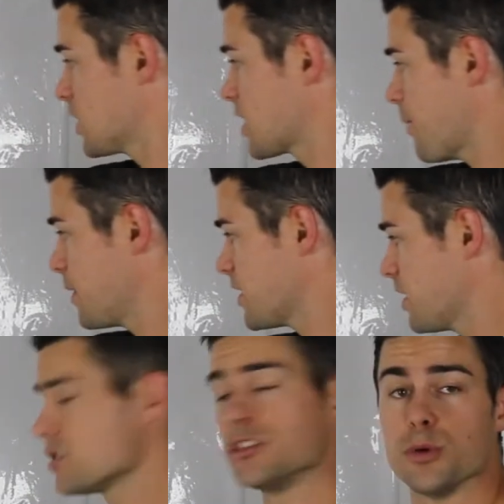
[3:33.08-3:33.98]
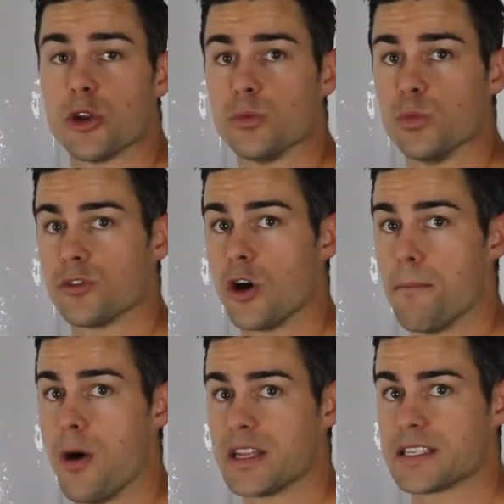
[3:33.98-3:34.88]
Coming down to the bottom, we've got
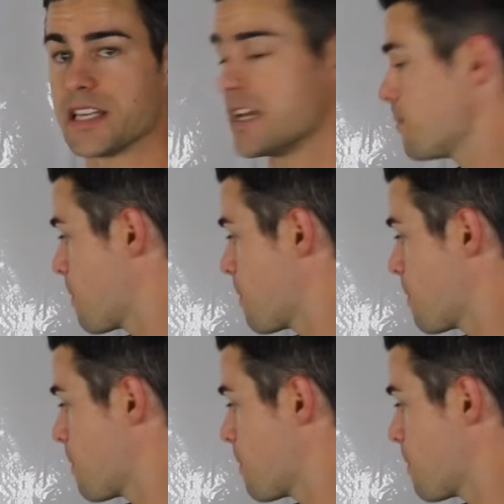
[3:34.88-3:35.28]
mindset.